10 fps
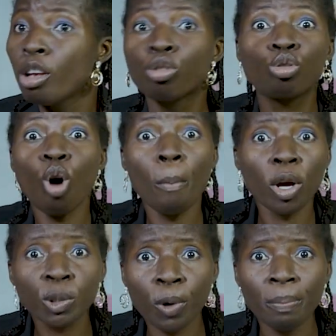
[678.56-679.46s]
So
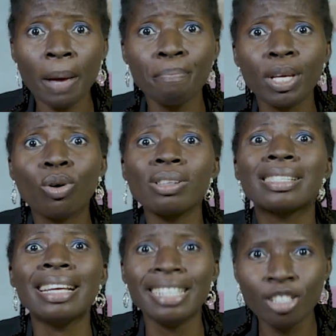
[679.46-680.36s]
much problem because
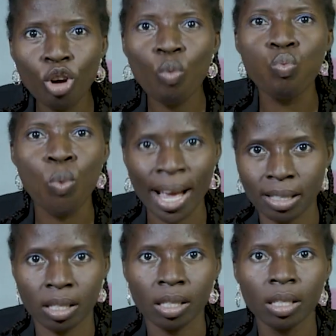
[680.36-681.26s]
they did not
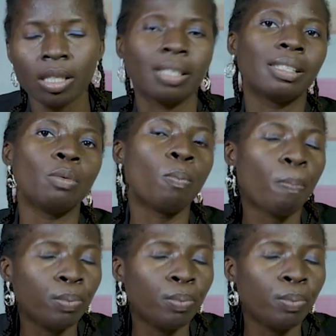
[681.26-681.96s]
wait till the,